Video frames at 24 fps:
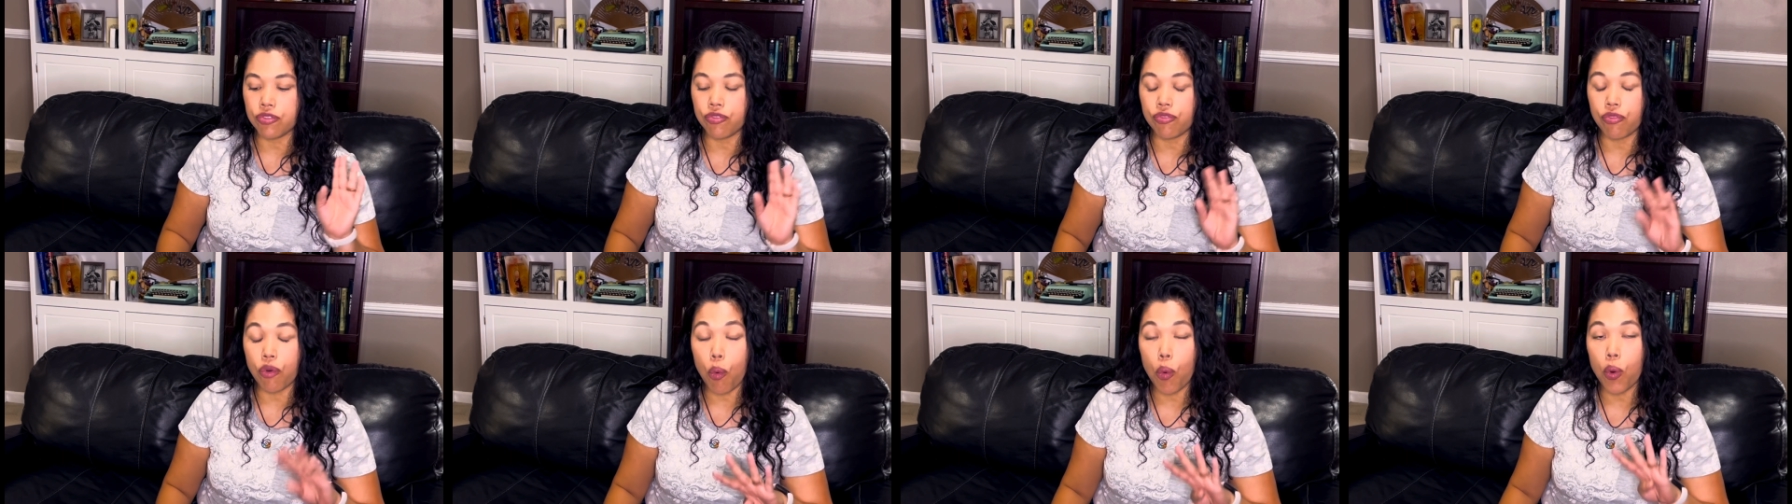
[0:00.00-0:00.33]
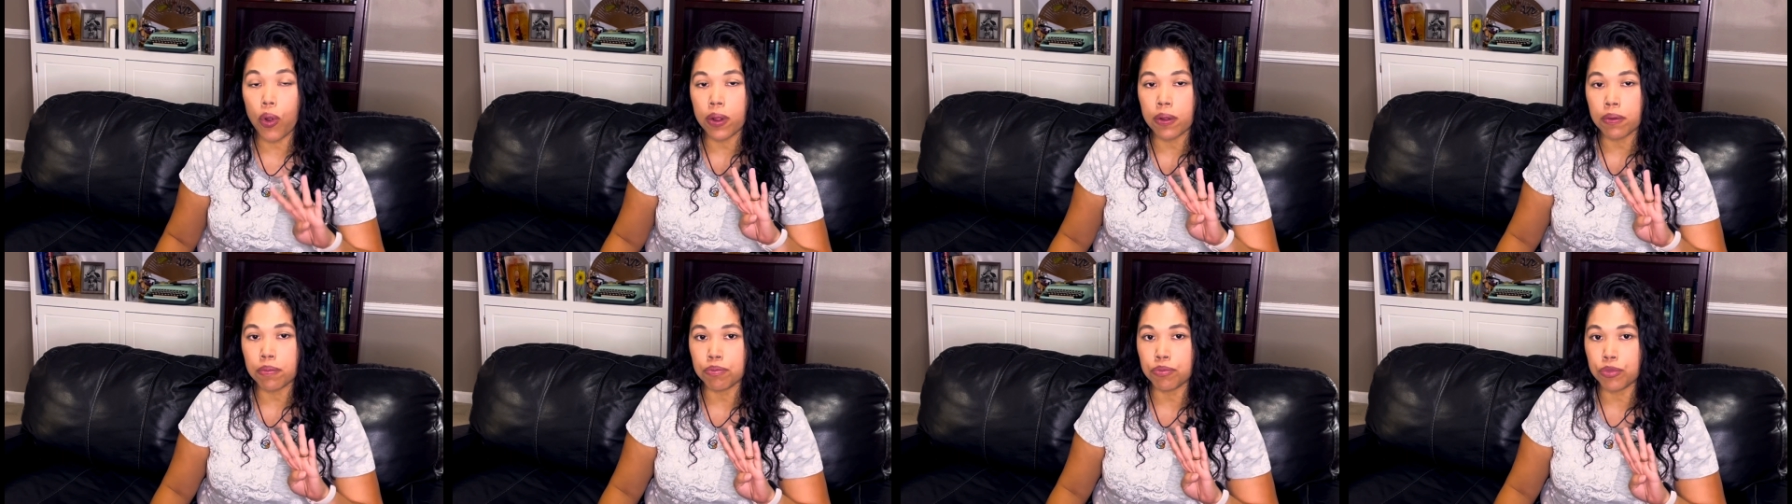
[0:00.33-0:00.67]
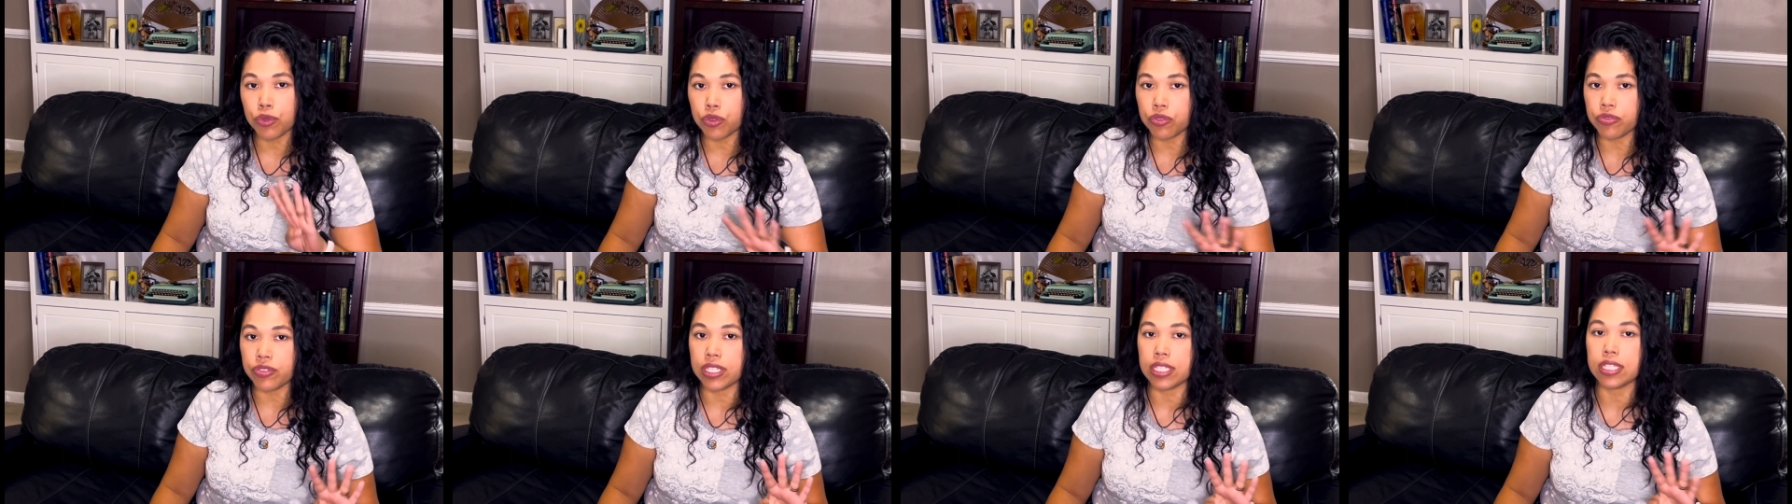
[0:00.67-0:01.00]
4
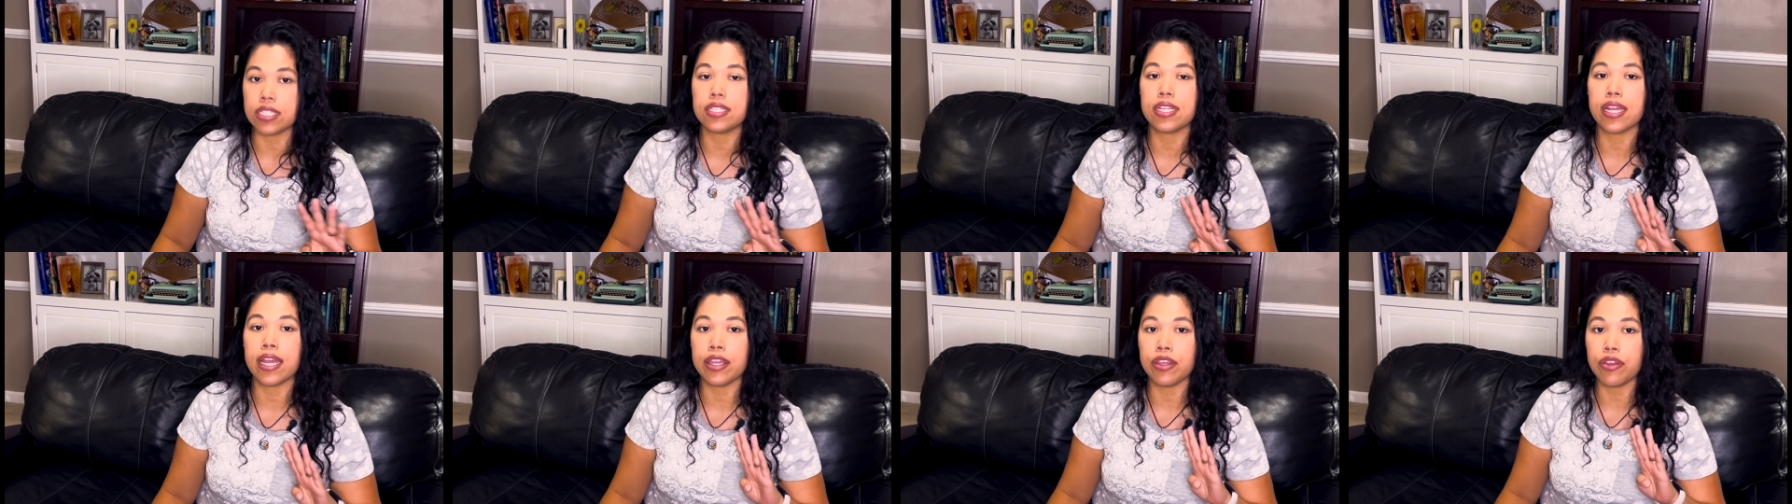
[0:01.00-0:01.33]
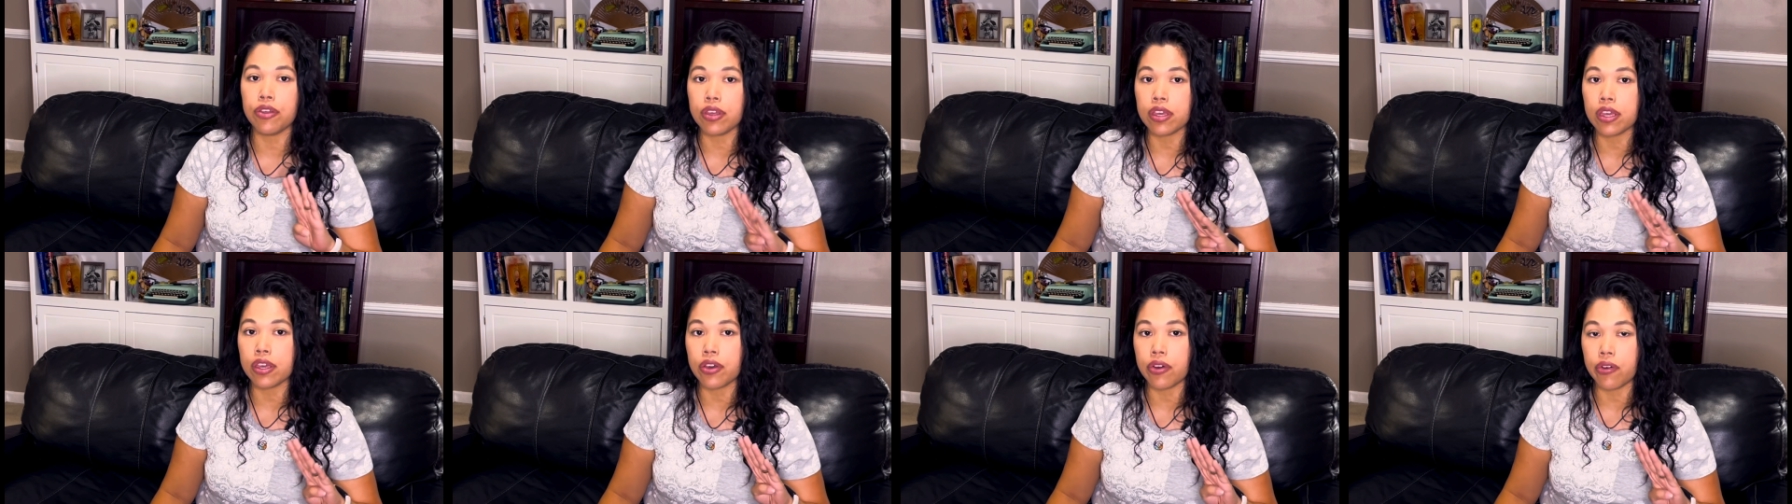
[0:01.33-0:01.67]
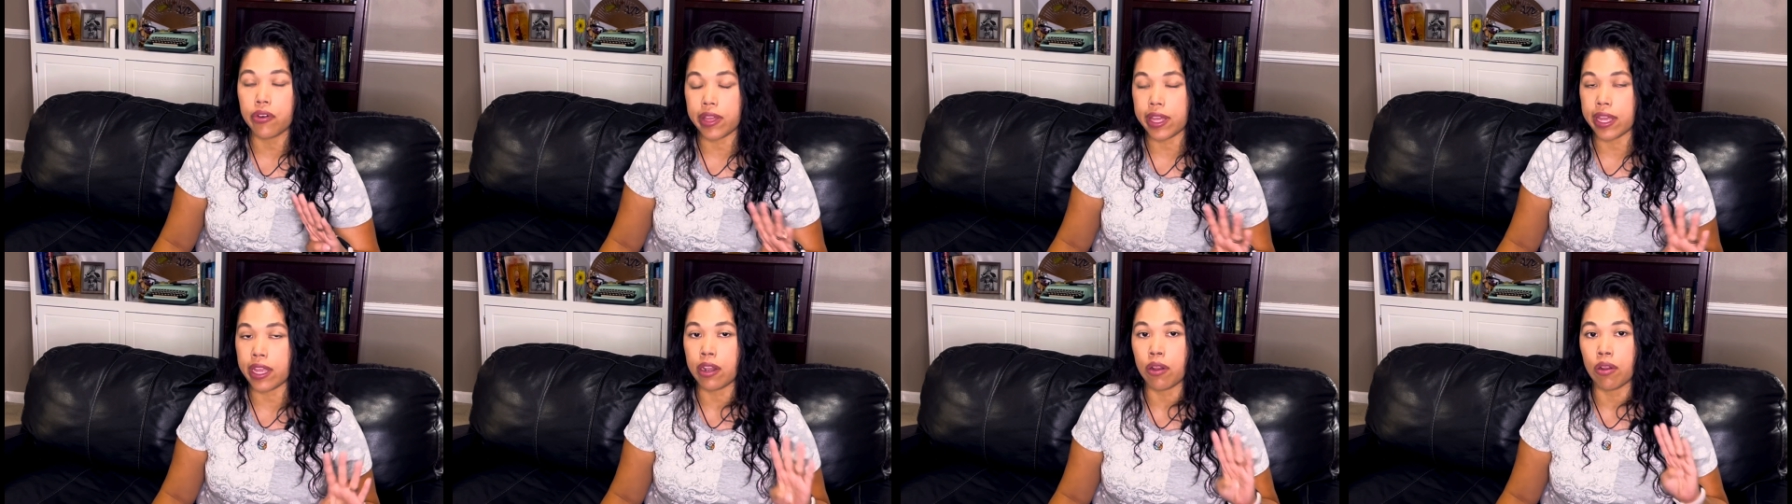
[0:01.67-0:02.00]
movies that you can go
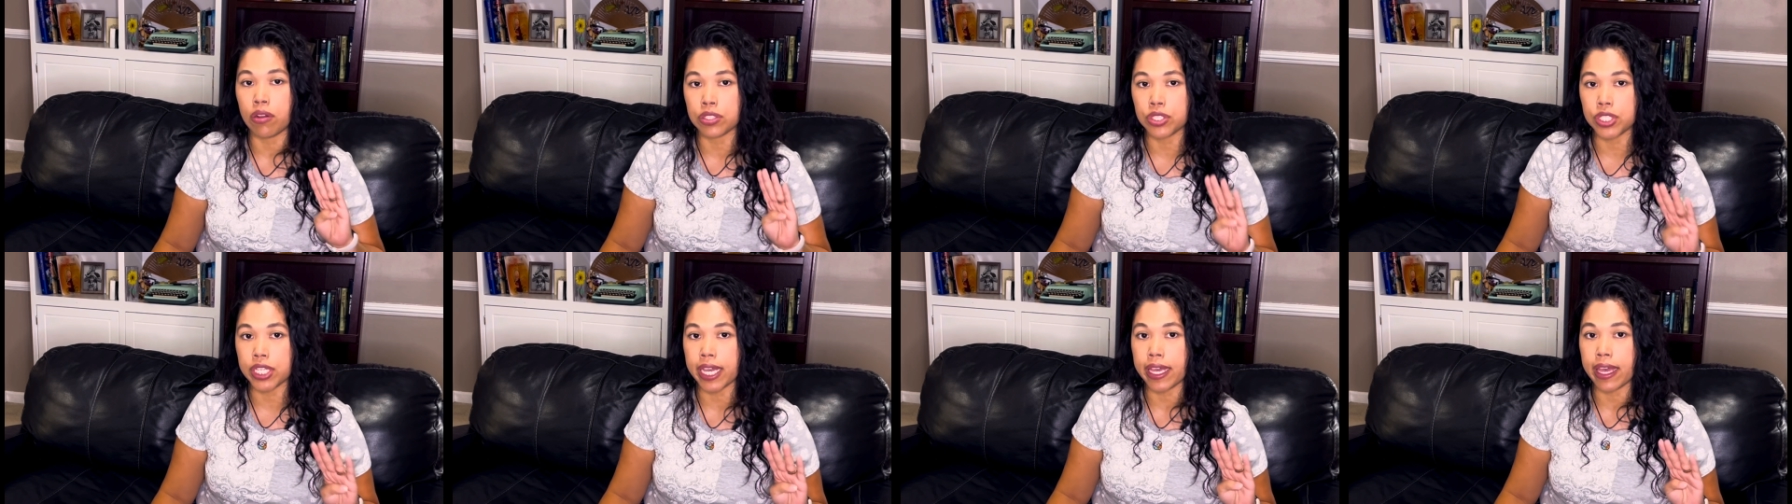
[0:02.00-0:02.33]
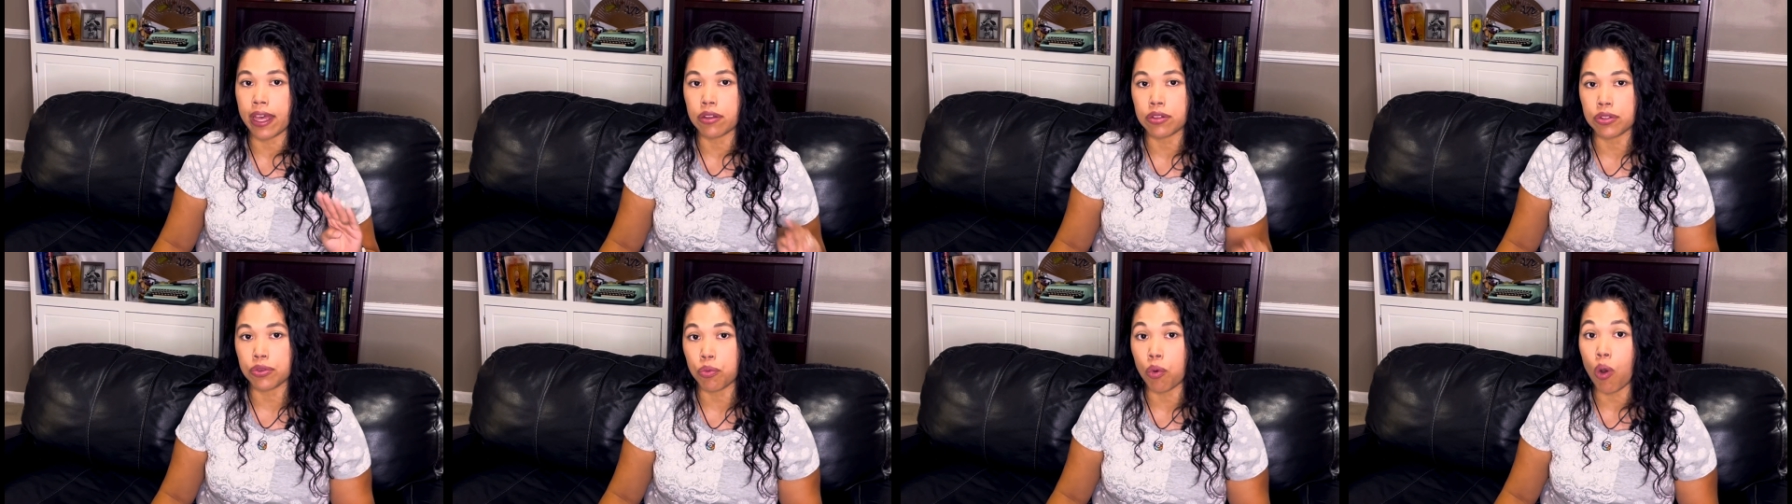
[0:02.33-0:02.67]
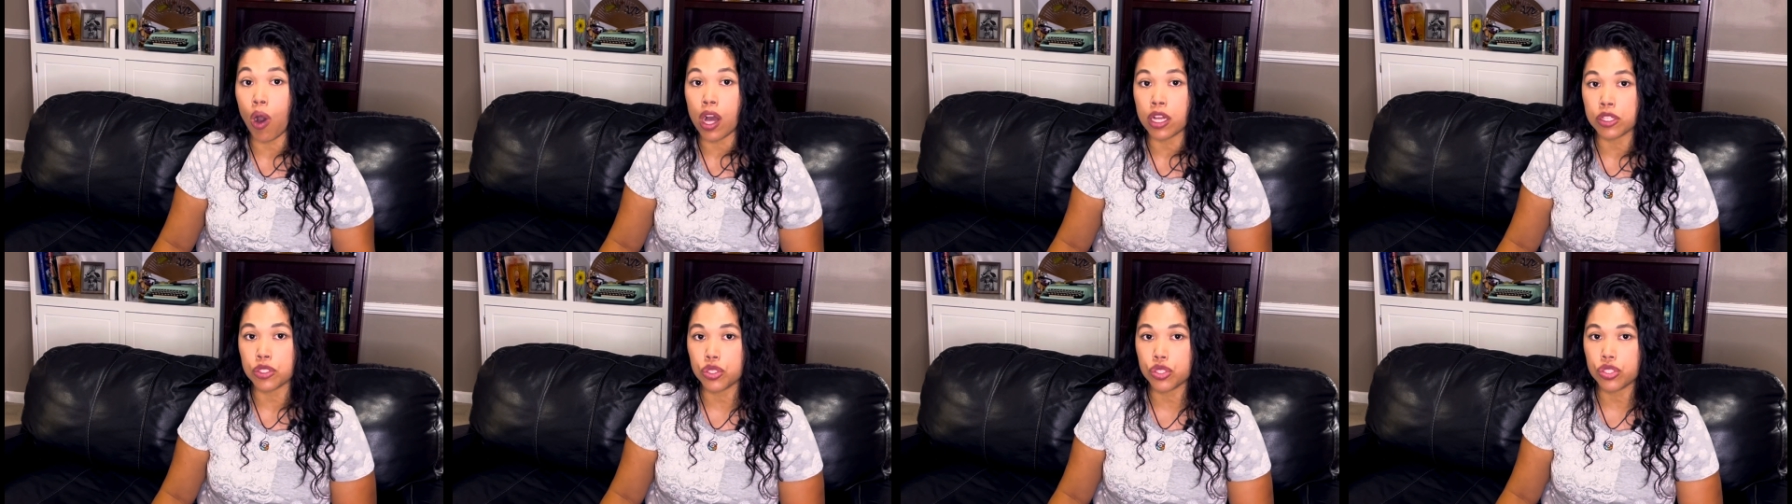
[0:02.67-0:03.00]
ahead and check out to
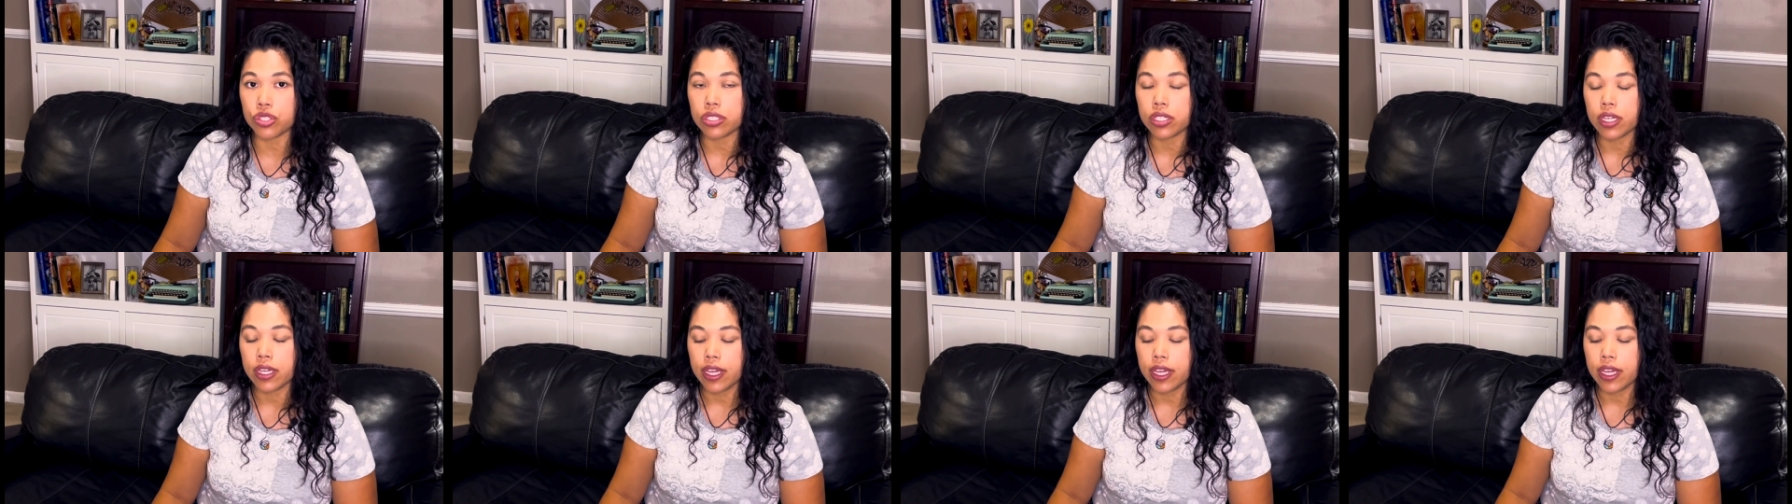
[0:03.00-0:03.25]
watch.